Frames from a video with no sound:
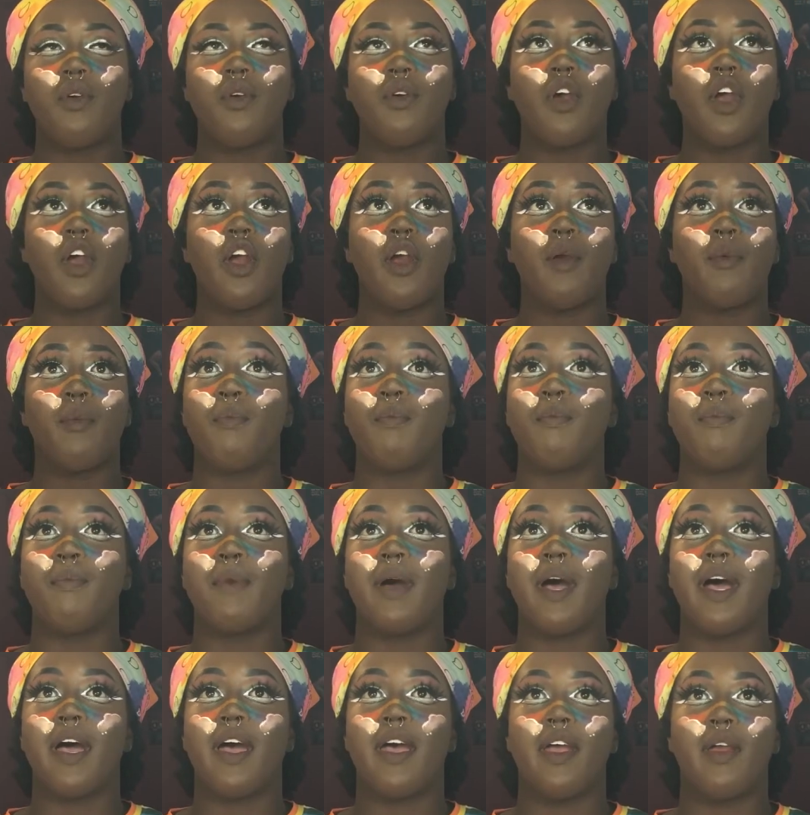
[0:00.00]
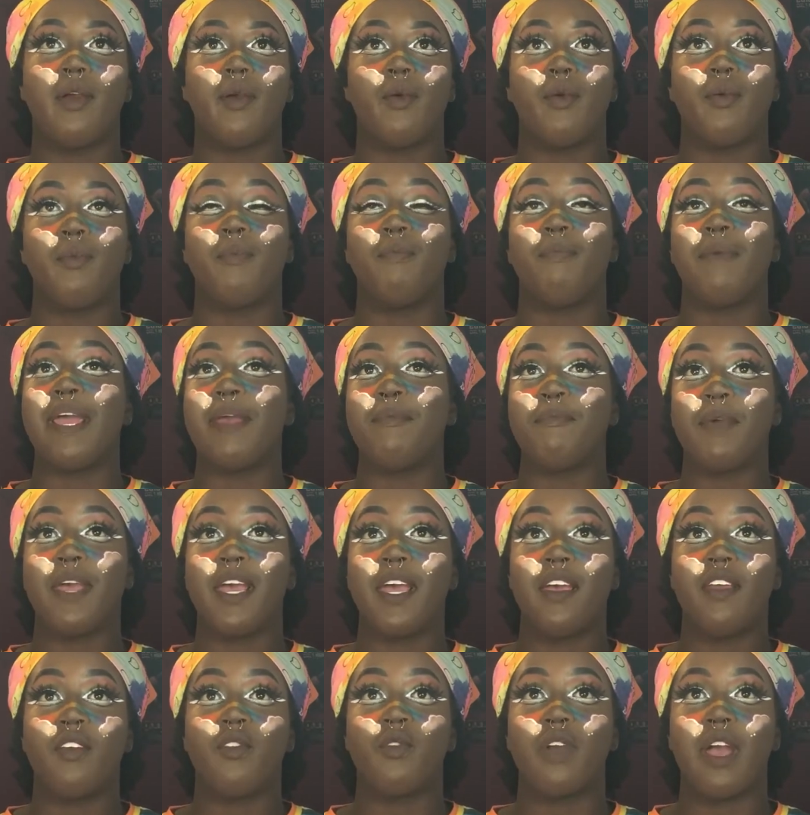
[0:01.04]
or my main
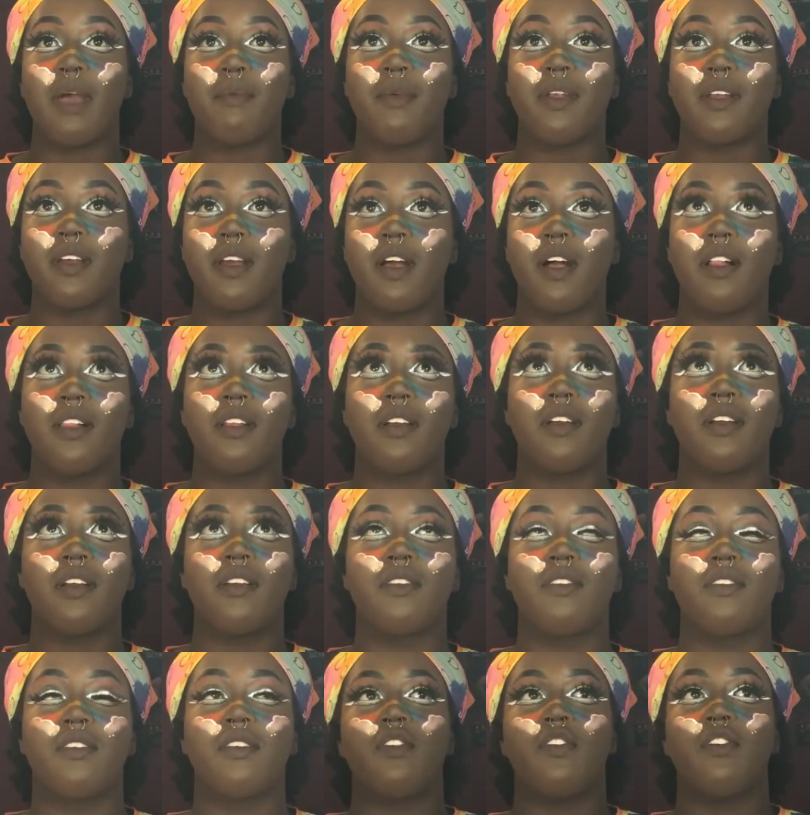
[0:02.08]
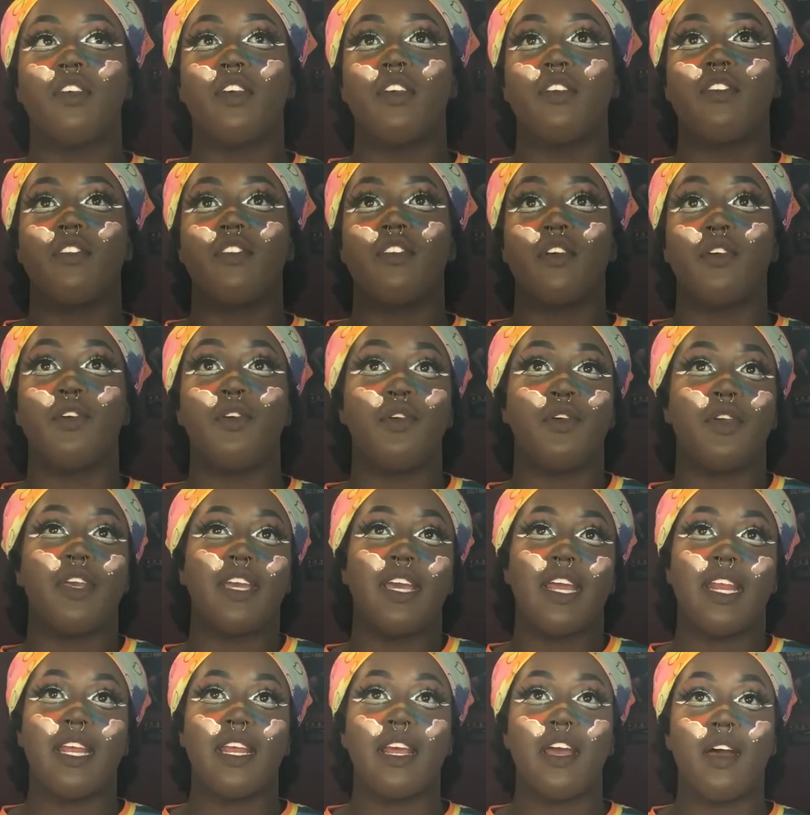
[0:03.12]
page, Rabbit Colors, just so you can get
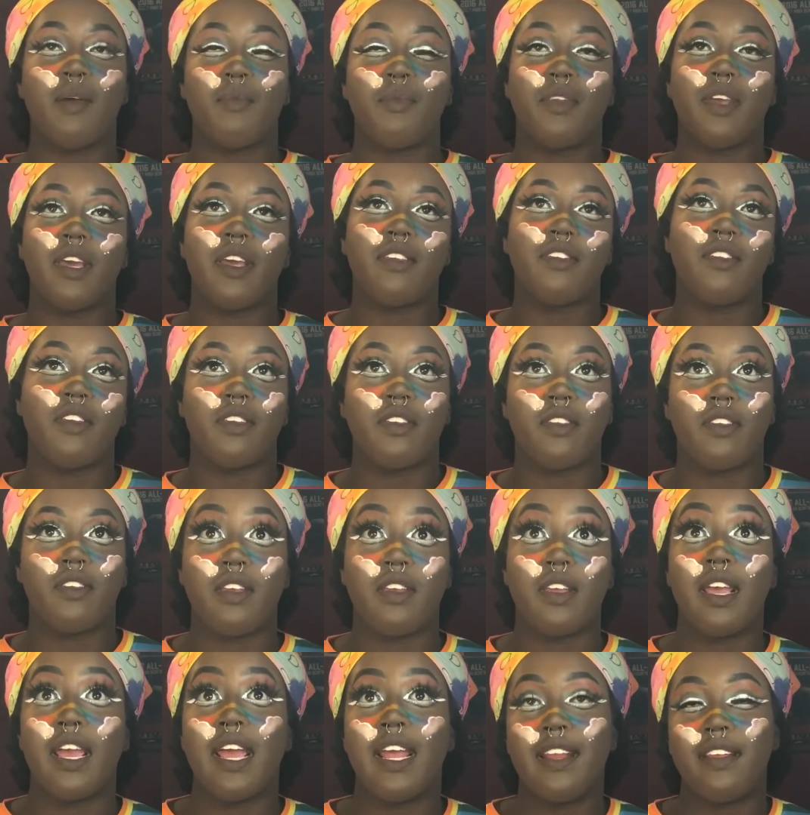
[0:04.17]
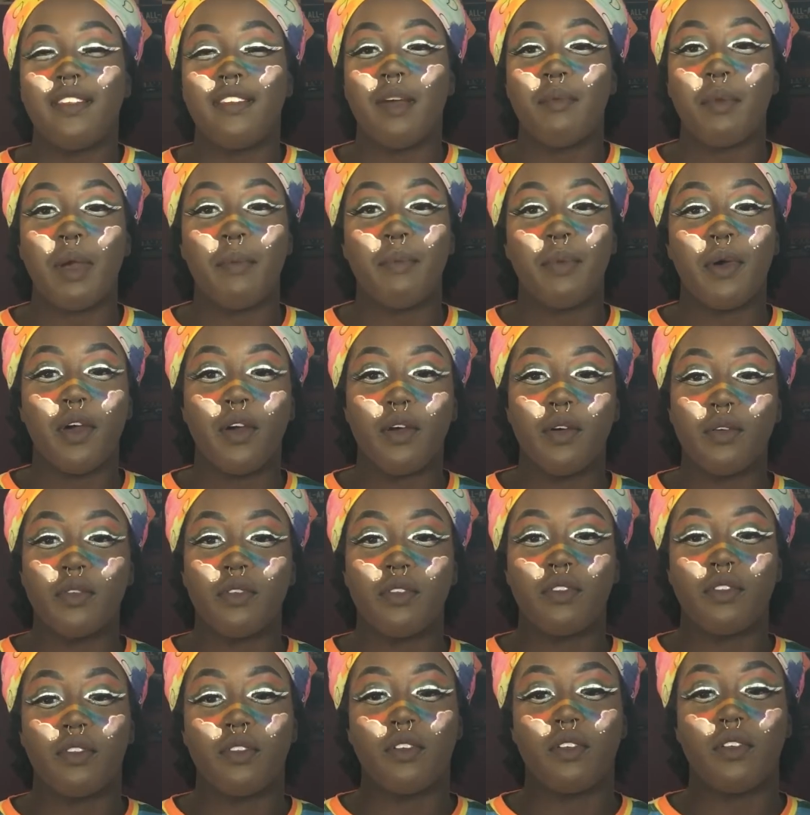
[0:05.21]
any updates anytime I
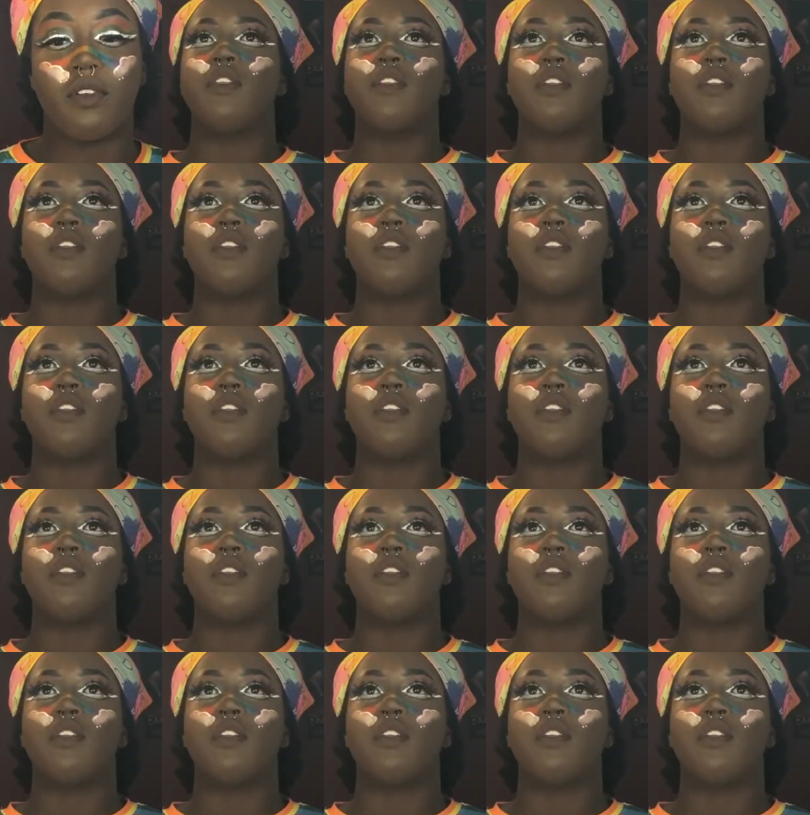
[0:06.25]
post.